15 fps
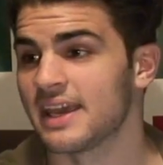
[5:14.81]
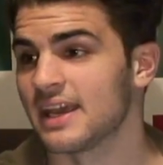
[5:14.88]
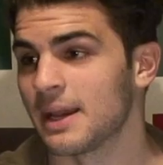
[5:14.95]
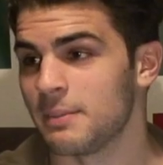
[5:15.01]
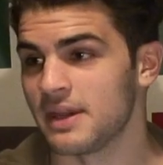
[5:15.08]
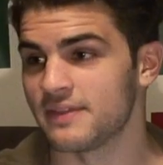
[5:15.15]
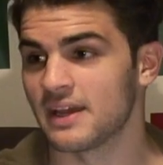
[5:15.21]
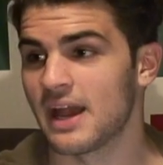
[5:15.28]
King,
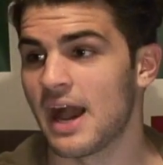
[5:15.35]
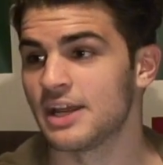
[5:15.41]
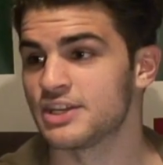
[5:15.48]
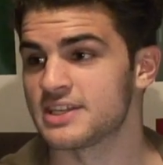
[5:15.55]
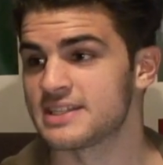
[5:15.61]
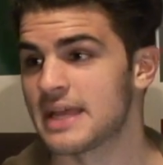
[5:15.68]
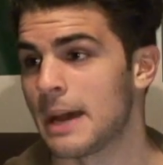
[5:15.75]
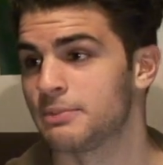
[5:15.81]
I mean, the guy
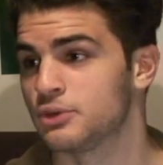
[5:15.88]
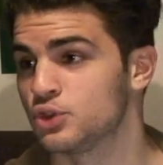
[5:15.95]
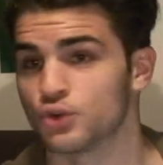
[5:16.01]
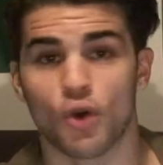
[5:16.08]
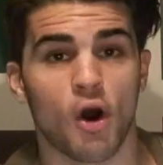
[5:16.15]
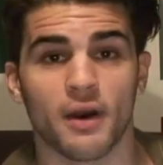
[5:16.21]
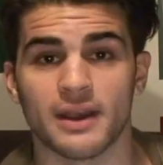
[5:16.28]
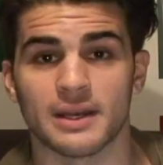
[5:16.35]
just stopped
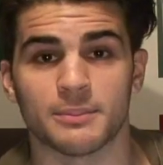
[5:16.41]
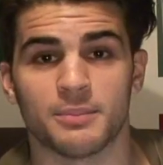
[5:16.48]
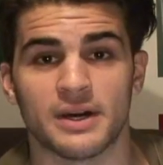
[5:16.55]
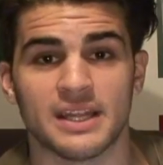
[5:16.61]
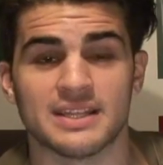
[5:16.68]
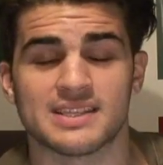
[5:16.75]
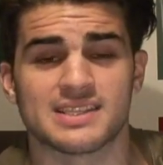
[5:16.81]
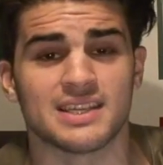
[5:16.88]
drawing,
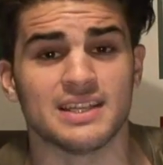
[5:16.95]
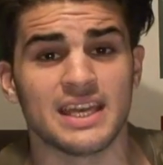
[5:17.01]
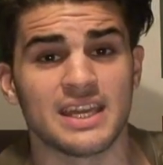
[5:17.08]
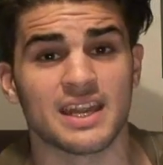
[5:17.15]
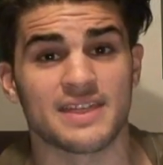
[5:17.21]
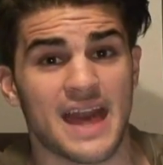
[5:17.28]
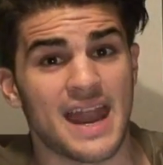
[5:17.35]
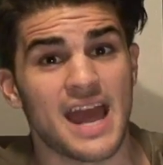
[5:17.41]
but in
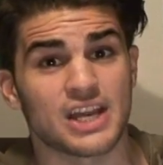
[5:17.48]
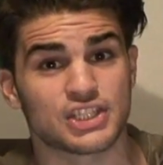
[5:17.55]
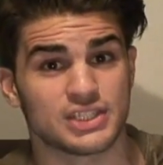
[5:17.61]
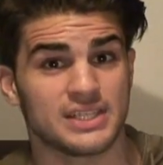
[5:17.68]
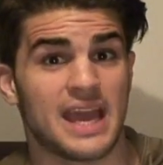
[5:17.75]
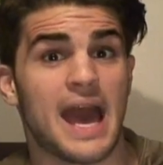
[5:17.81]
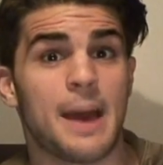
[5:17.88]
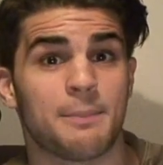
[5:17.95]
Selena, that
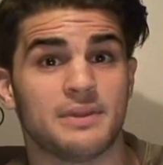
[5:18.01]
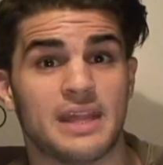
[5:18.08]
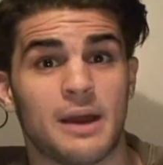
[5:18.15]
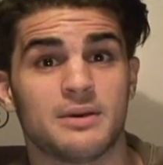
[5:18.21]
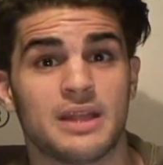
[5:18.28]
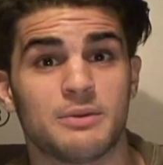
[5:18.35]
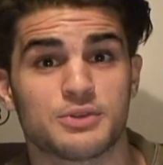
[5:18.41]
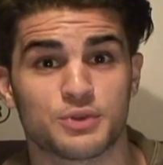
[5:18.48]
actually happened.
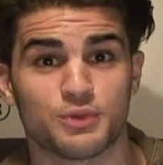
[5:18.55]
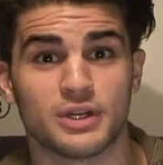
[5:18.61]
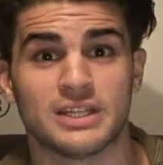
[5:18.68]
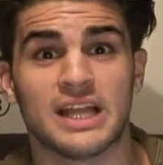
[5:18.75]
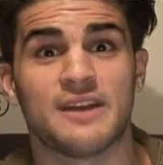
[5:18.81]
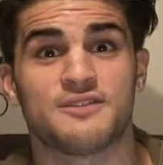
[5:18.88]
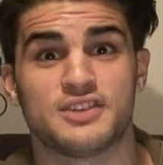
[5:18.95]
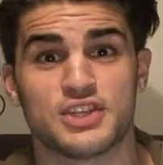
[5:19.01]
That, that was a real
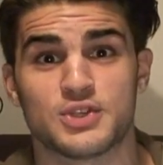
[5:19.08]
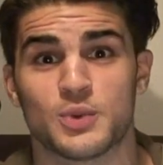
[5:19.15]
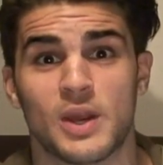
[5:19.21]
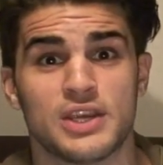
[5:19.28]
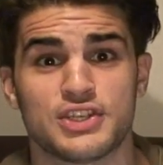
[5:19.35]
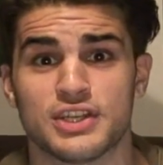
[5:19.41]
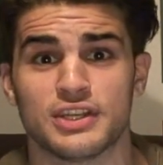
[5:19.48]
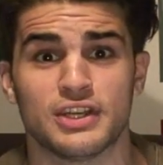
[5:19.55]
life
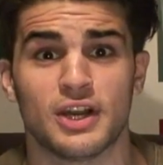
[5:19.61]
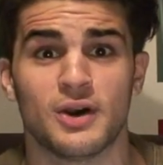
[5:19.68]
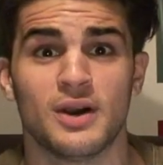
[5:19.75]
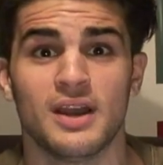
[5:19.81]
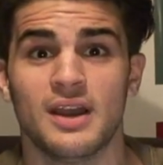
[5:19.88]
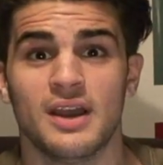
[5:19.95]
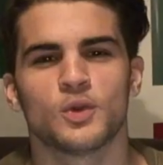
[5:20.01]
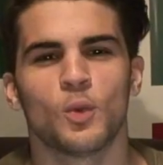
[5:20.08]
situation, you
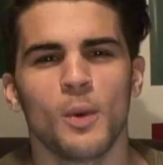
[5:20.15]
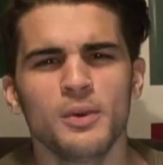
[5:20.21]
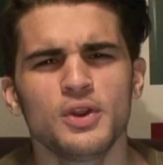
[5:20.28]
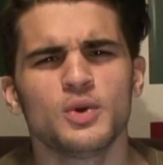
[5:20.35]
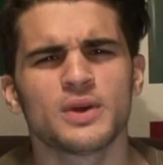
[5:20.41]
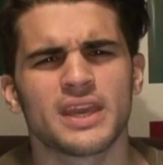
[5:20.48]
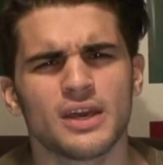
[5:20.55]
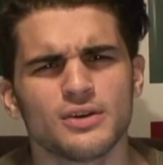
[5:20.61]
know? The woman
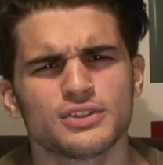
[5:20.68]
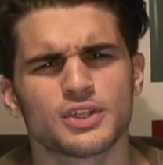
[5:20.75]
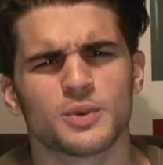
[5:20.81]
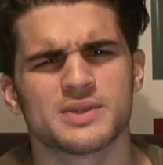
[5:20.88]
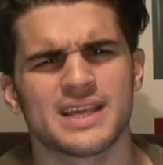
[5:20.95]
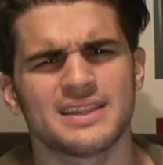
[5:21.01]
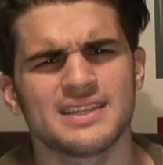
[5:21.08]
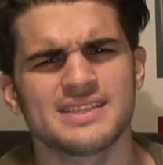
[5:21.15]
who killed her,
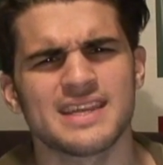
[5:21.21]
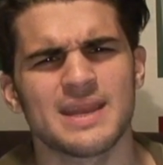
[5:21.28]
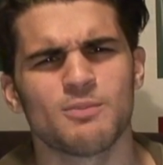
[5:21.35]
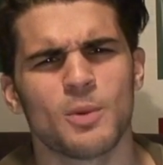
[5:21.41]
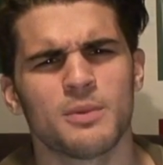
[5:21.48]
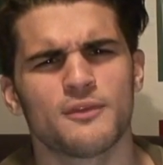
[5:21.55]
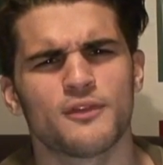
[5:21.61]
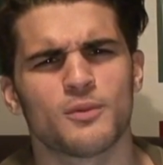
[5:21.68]
was that the
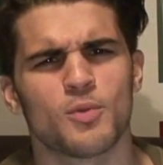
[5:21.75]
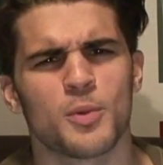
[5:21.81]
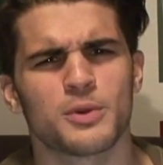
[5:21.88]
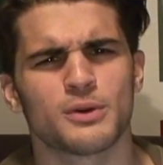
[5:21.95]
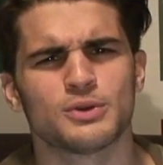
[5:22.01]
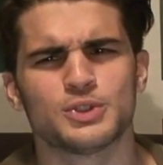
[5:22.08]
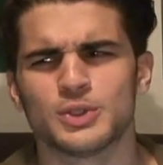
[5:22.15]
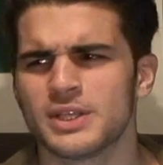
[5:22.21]
same woman from
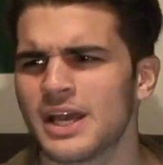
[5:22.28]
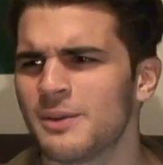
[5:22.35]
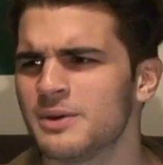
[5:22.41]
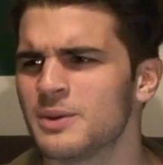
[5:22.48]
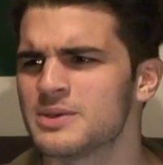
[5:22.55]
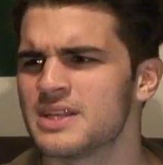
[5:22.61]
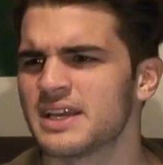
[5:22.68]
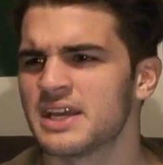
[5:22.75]
Romeo and Juliet when
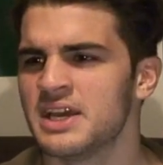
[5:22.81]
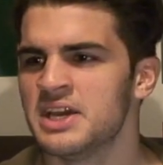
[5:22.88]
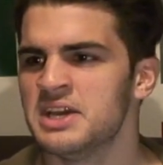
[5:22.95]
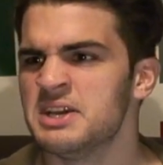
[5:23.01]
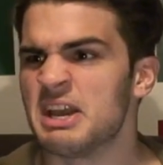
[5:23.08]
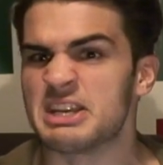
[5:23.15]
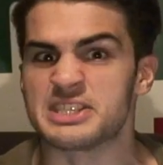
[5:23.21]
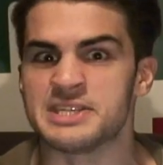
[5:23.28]
he was like,
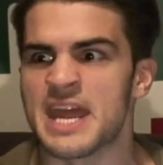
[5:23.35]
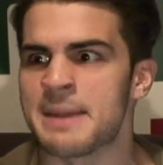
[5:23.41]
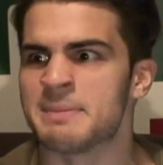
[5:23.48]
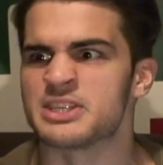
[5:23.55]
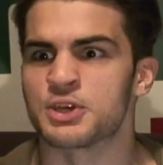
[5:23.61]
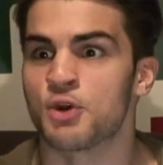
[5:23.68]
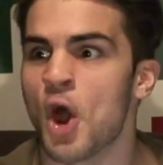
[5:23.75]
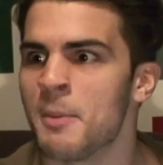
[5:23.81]
his name
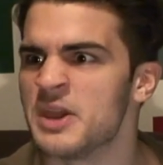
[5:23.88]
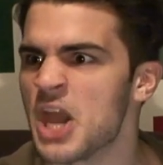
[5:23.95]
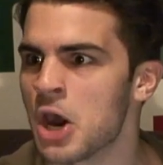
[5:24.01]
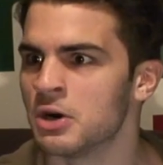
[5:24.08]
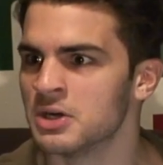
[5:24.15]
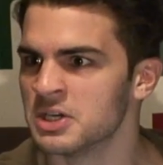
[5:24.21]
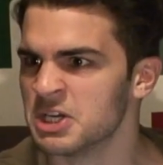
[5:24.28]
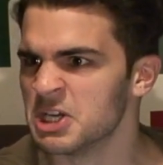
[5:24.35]
is Romeo,
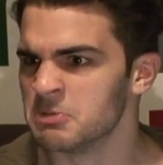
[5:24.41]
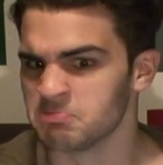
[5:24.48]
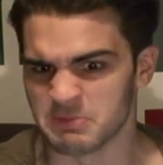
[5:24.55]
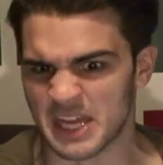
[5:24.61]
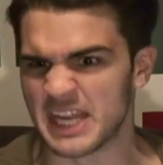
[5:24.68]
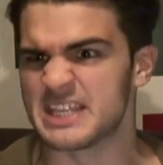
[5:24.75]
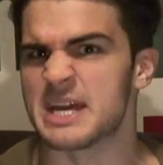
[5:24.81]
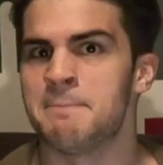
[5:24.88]

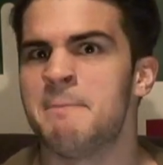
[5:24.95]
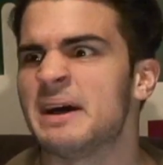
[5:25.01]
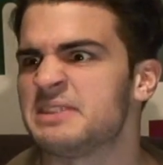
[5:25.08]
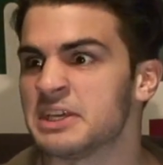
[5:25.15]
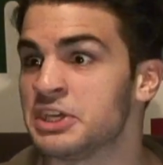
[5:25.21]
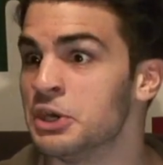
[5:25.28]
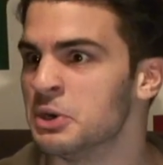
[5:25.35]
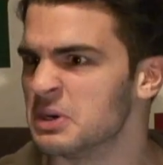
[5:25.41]
and he's a
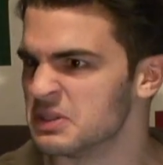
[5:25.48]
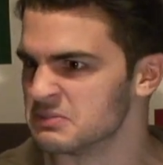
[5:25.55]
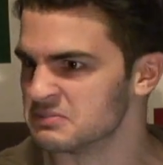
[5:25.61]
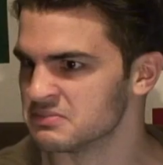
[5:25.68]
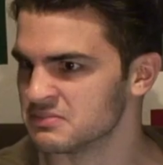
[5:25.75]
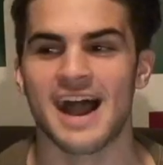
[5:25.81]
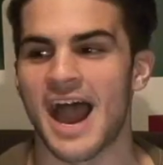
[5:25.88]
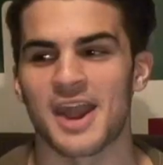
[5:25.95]
Montague?
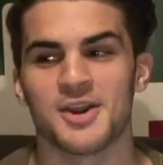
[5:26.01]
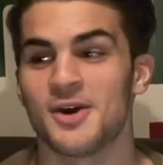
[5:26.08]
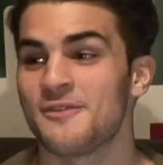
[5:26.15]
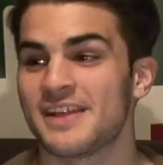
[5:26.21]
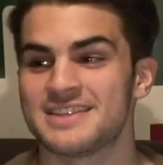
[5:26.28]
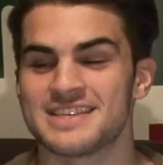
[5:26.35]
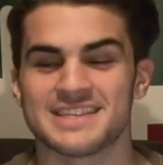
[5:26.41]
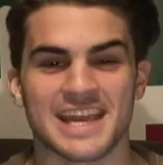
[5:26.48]
I don't know if
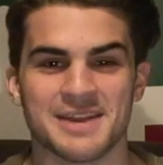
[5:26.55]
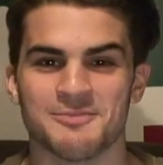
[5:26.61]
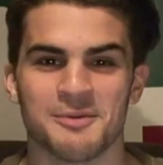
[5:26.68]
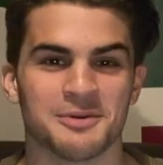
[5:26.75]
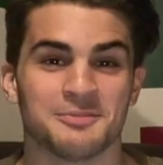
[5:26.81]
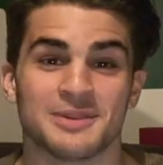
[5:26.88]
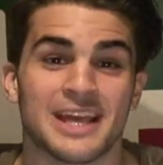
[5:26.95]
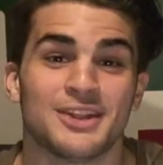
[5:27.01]
that's the same
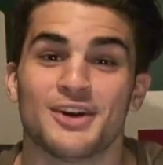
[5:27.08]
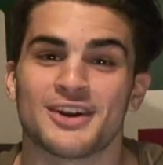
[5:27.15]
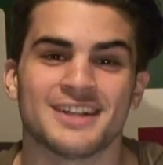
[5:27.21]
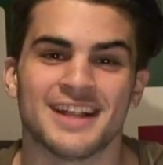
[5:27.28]
woman, but they look